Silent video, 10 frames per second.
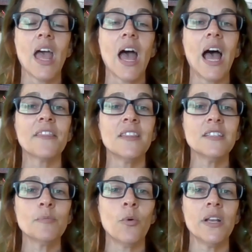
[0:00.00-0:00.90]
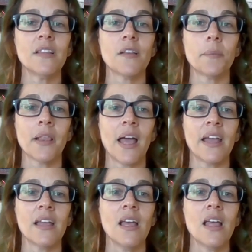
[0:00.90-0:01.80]
At this point in the
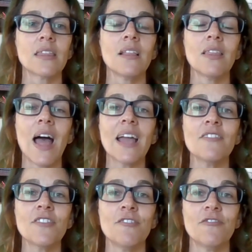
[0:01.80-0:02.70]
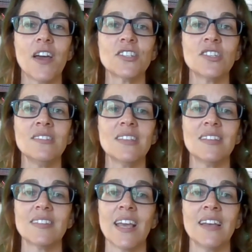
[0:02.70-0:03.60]
play, the lack of confessions
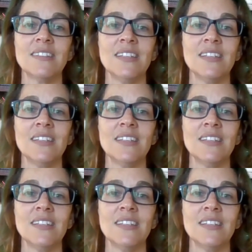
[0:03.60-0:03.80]
is casting